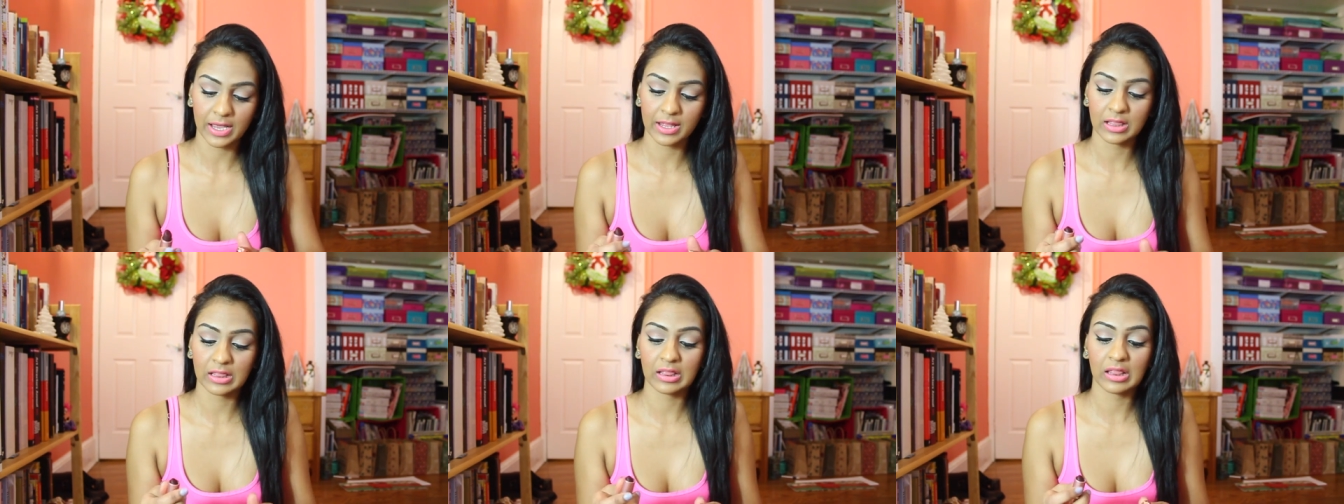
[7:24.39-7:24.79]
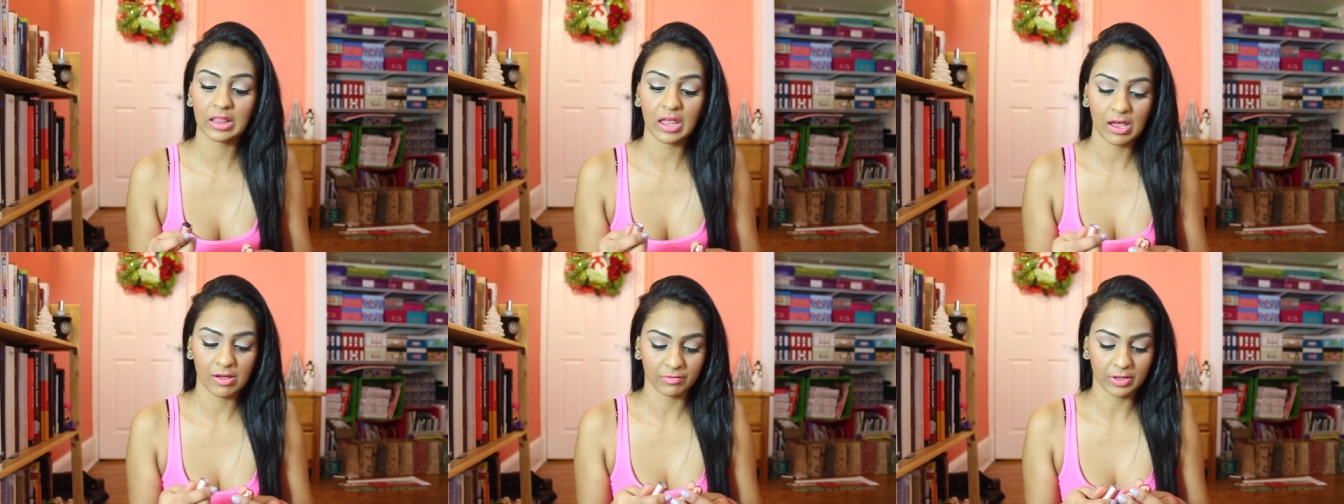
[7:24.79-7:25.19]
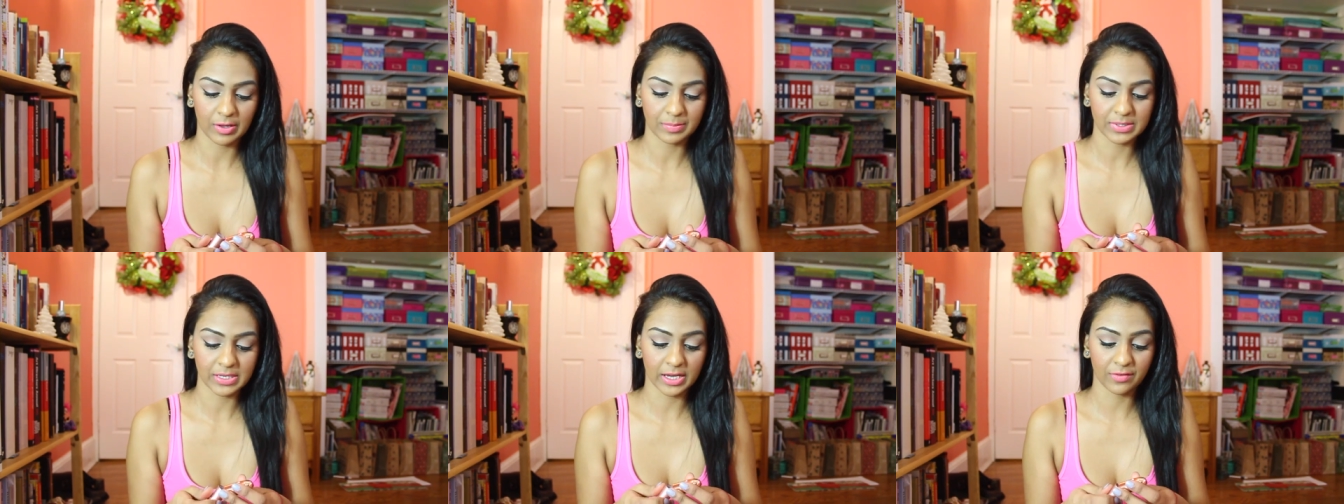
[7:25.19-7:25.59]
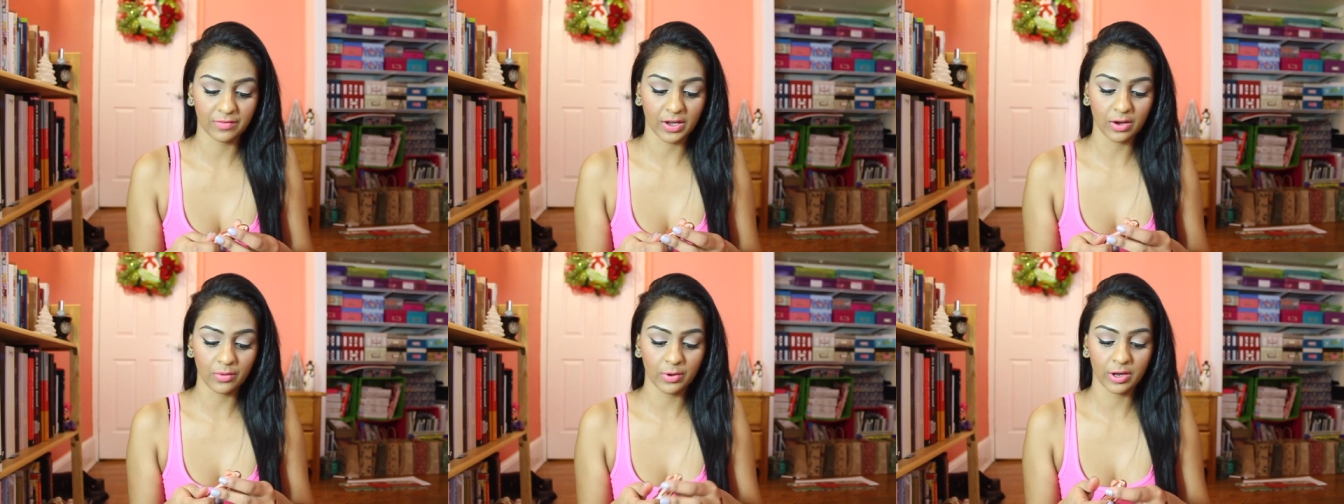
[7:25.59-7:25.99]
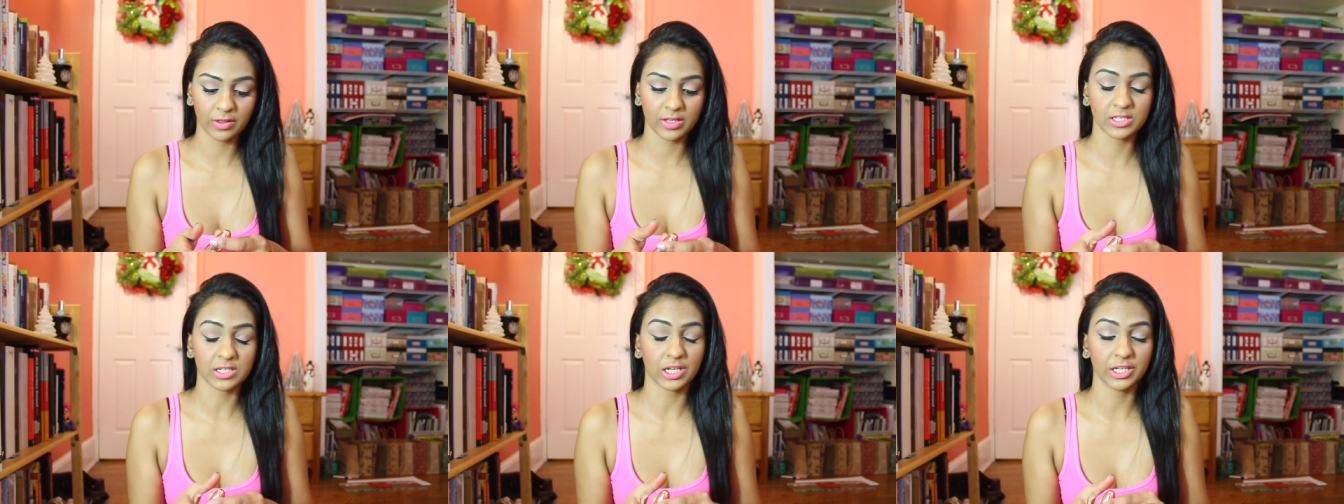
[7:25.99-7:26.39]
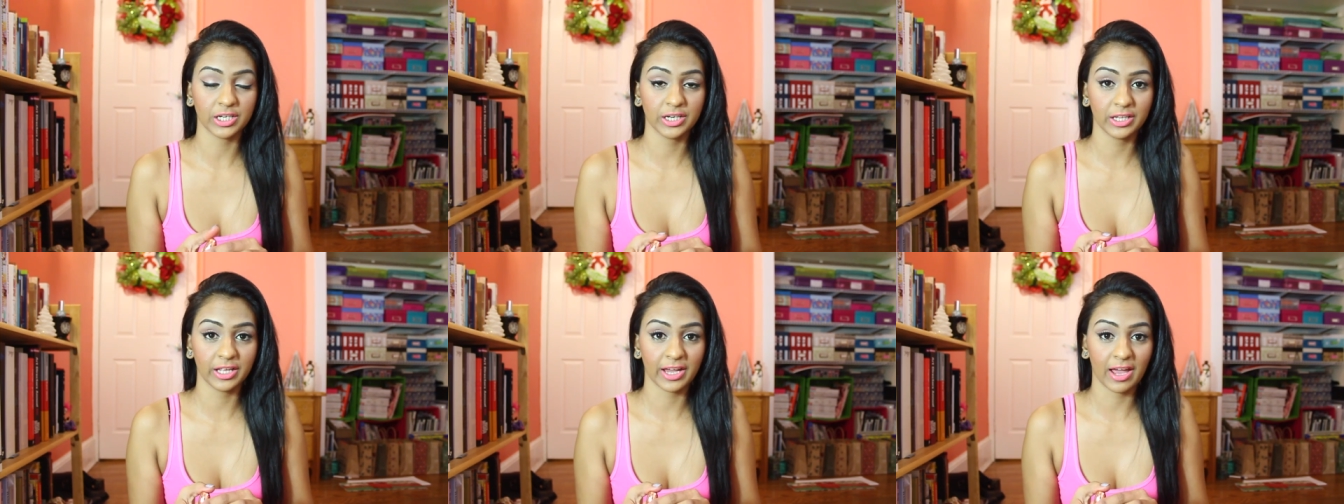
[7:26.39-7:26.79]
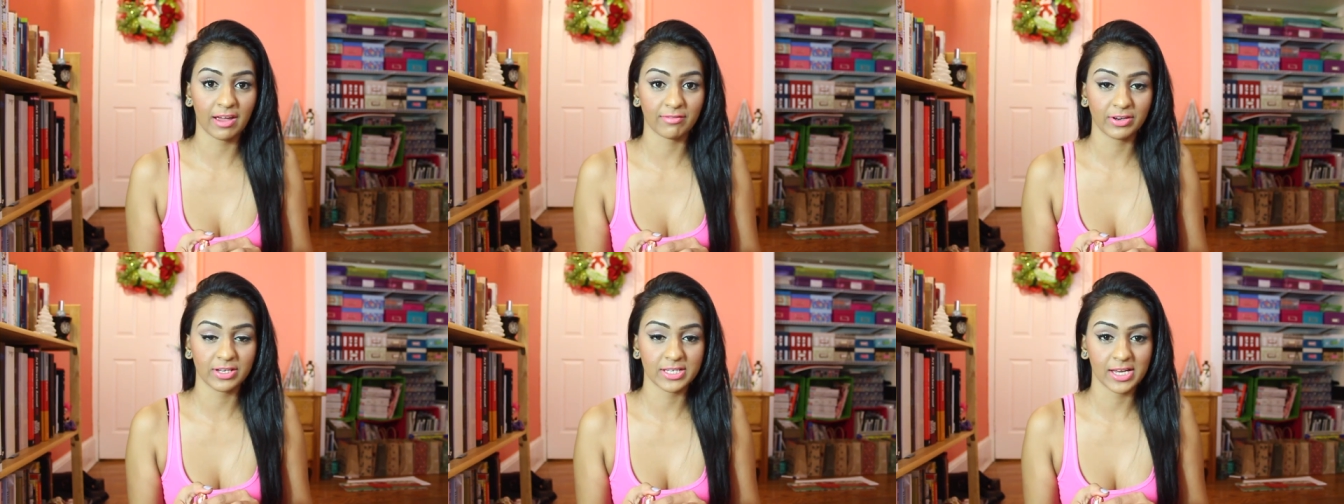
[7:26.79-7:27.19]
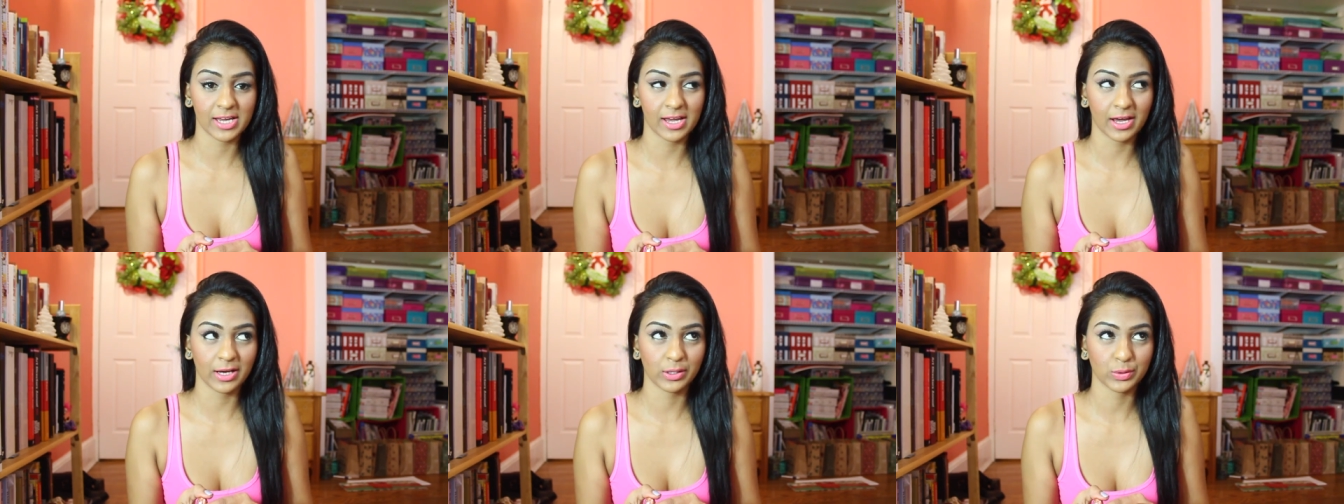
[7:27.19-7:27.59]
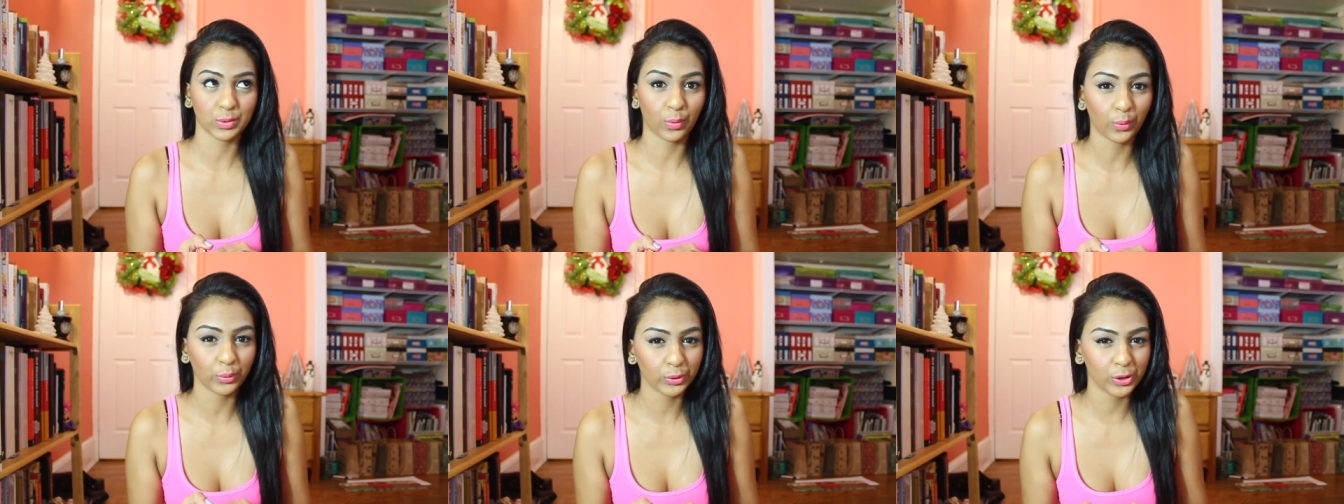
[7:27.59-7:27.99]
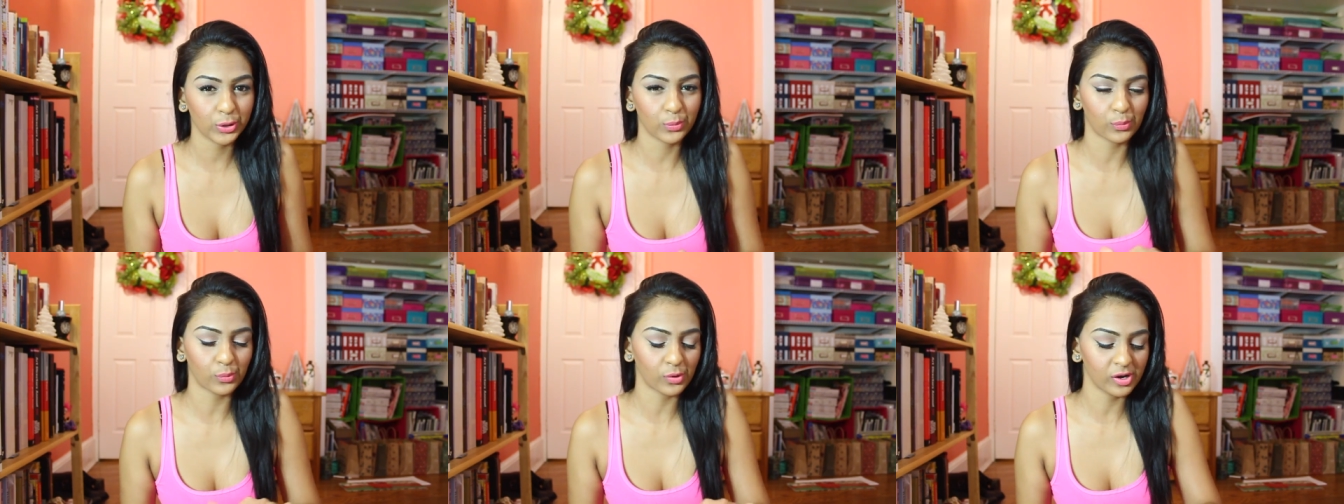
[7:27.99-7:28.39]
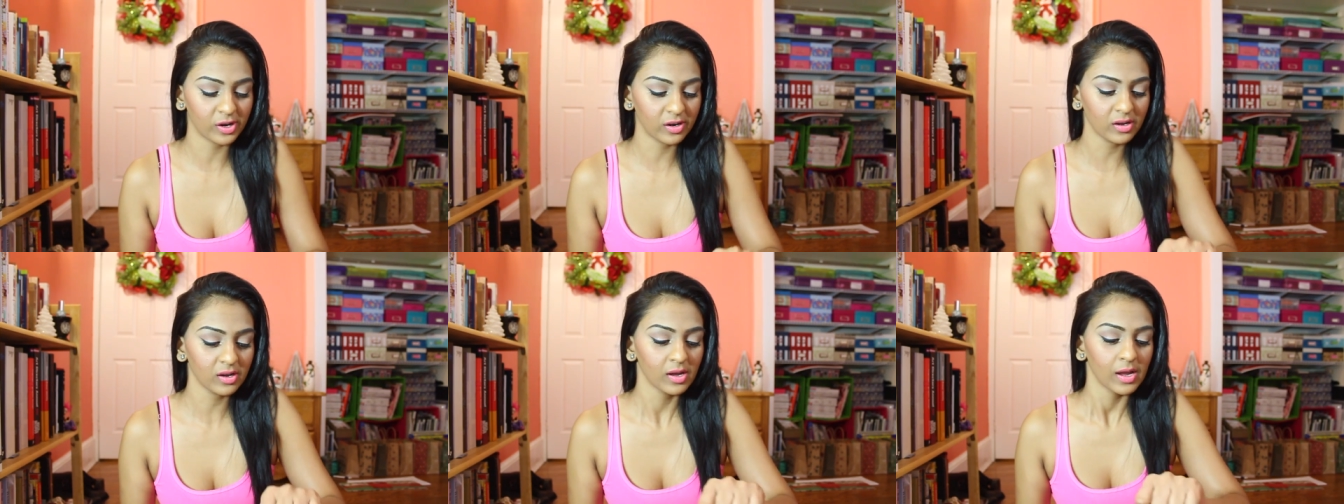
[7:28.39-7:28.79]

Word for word: I love lips. Like if I could wear this color like every day, I totally would.